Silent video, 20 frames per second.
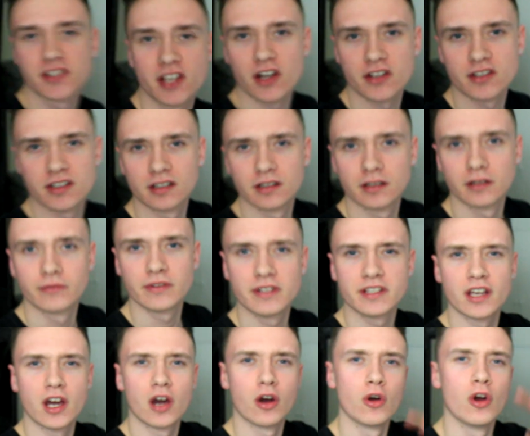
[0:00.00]
title of the
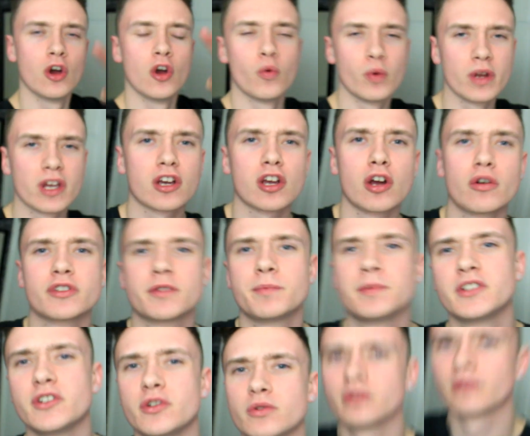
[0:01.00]
video, we are going to be
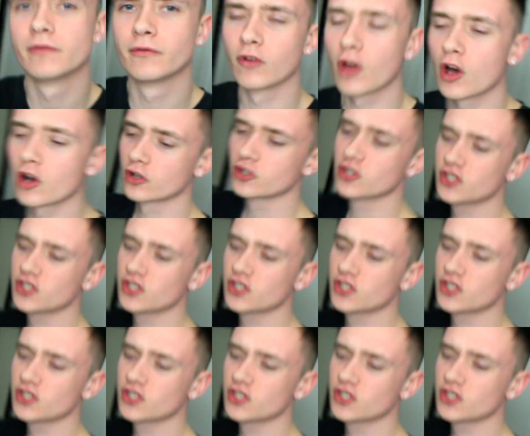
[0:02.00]
doing a vlog.